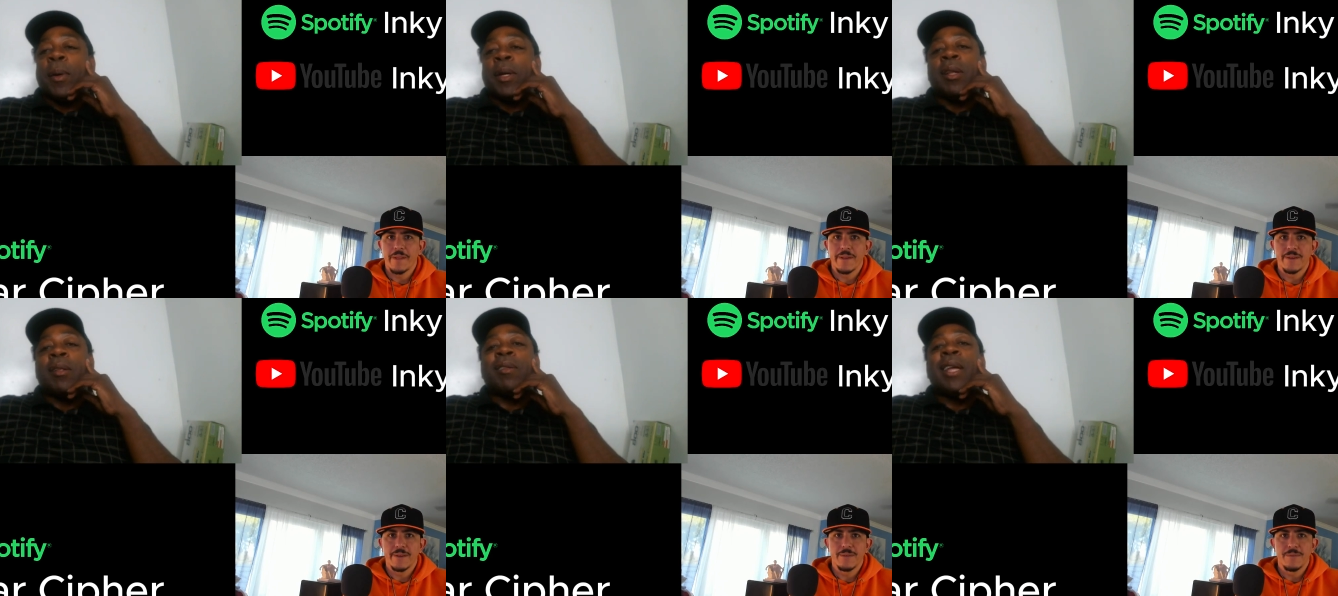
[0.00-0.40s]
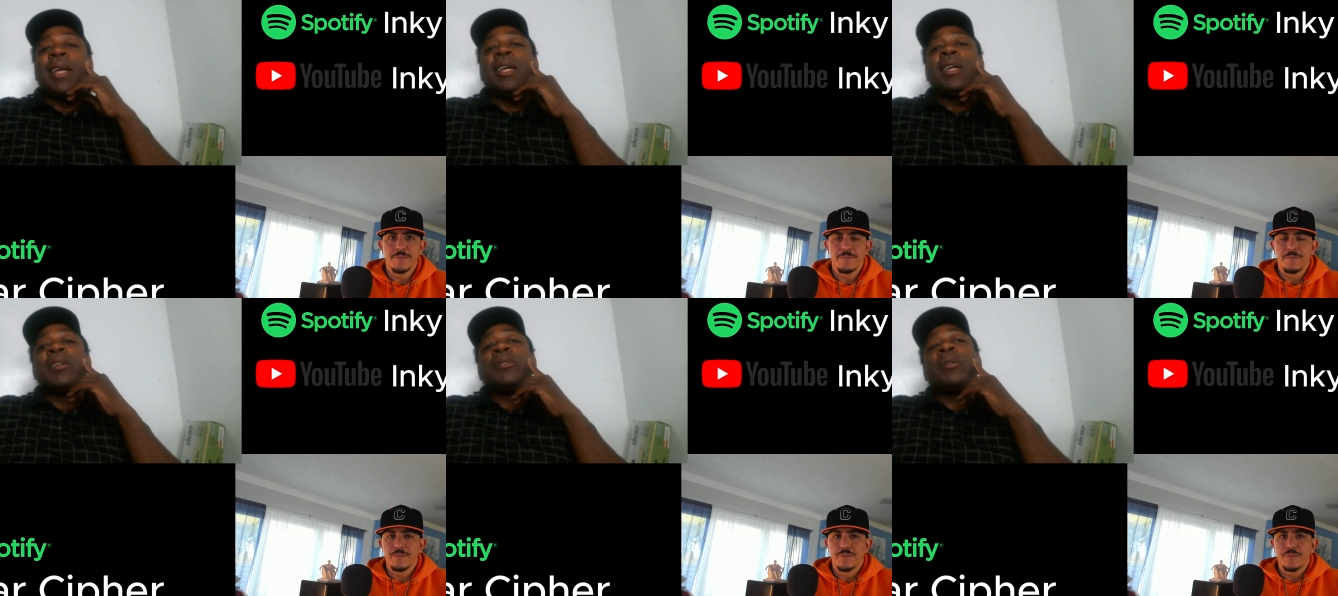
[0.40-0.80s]
Speaker 1: But the
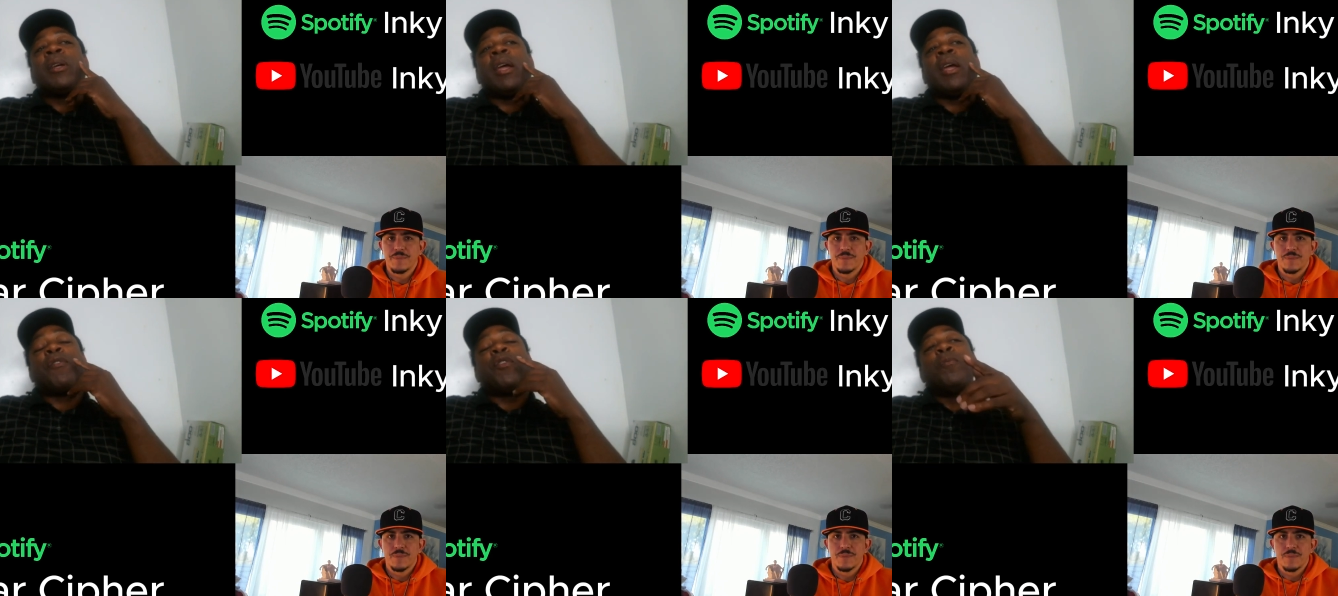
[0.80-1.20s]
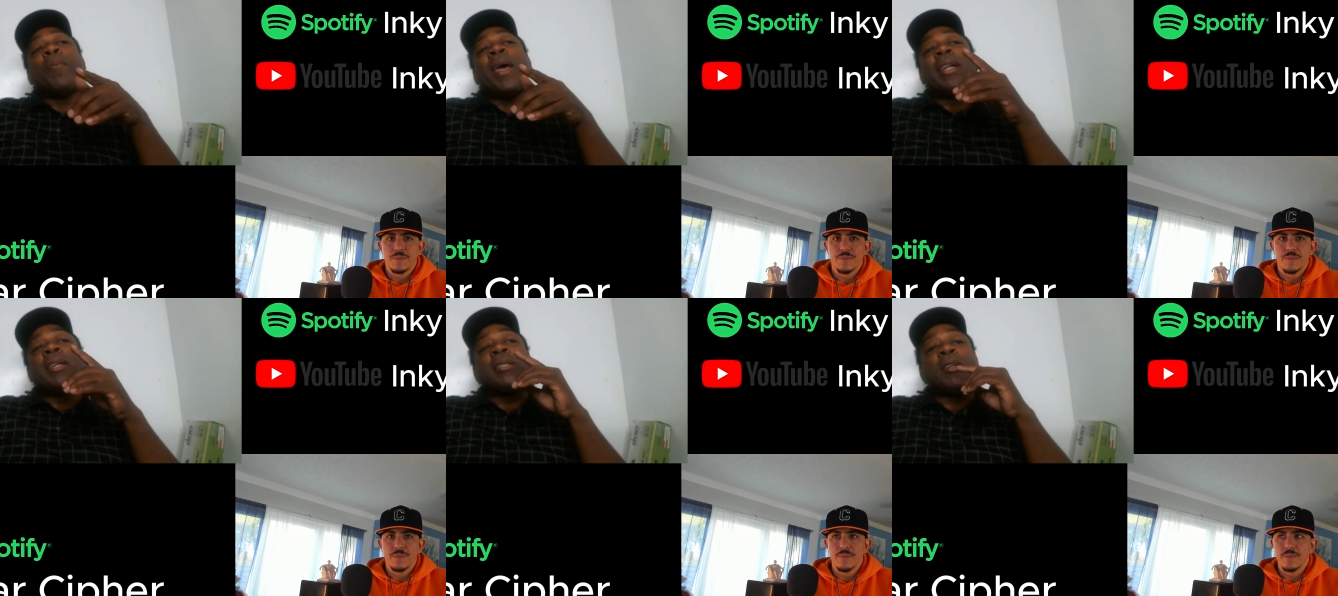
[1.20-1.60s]
thing is, if you
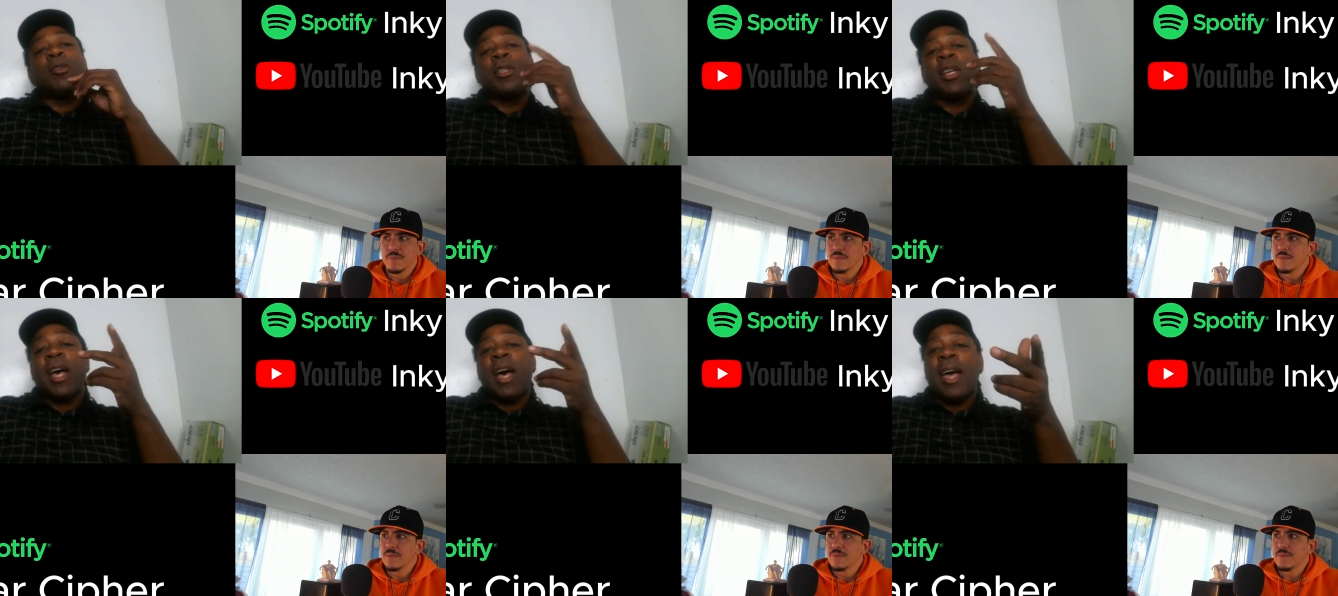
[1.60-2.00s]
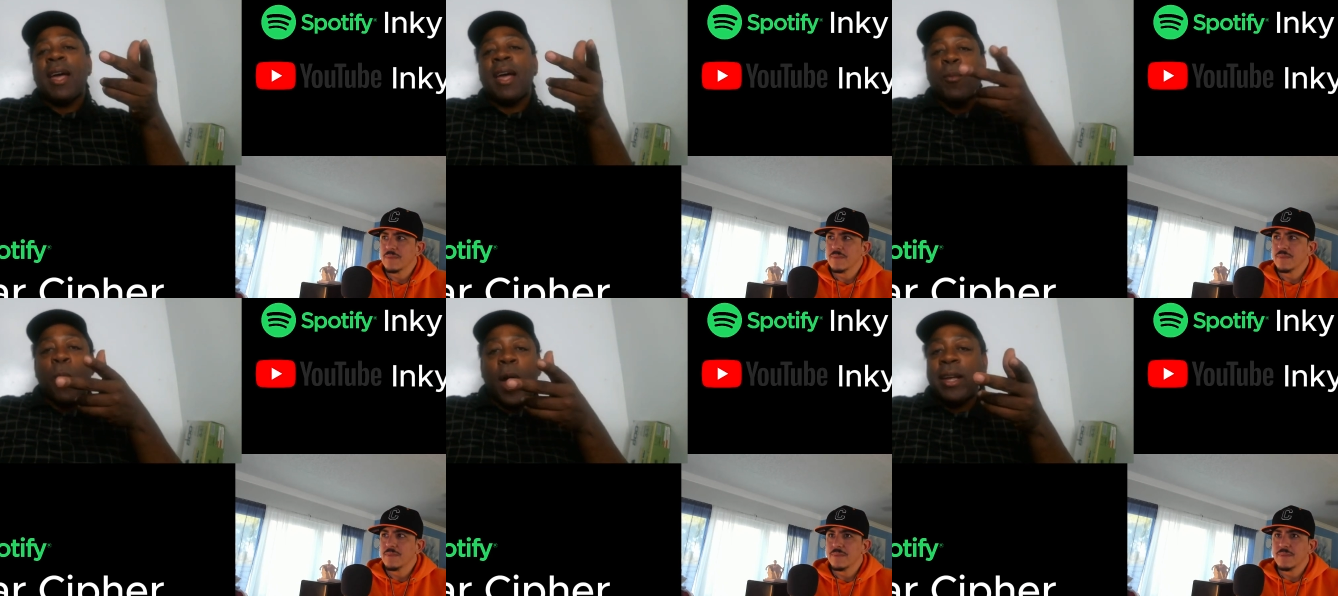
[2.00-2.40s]
manage your
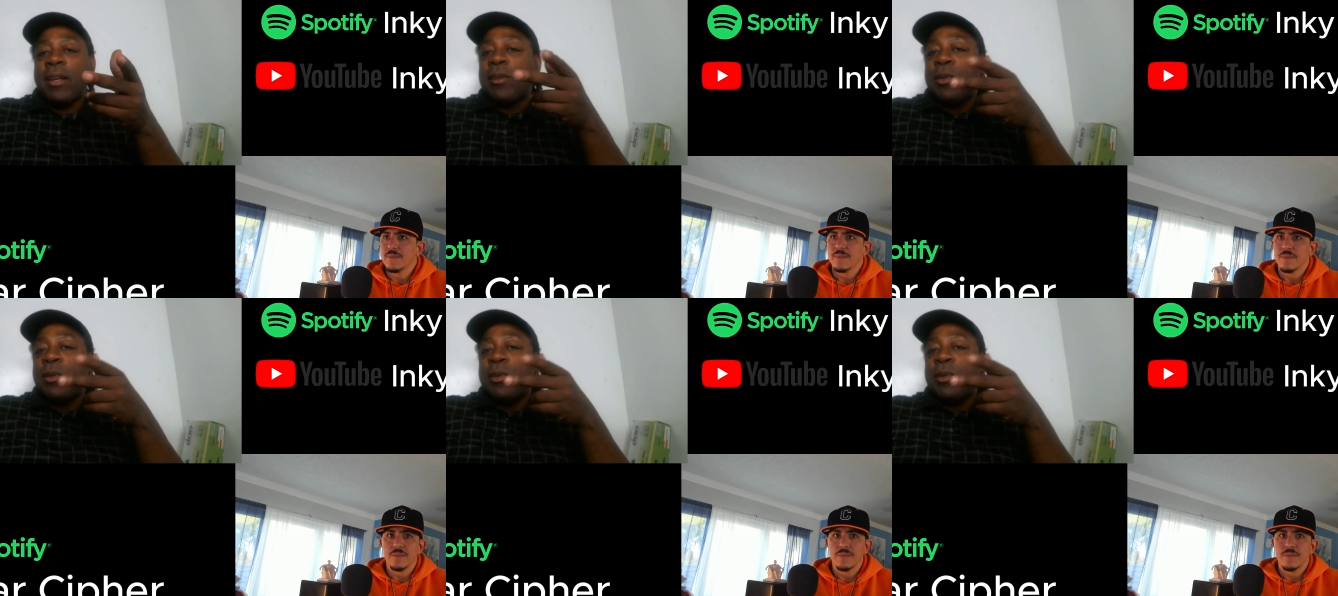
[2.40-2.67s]
time right,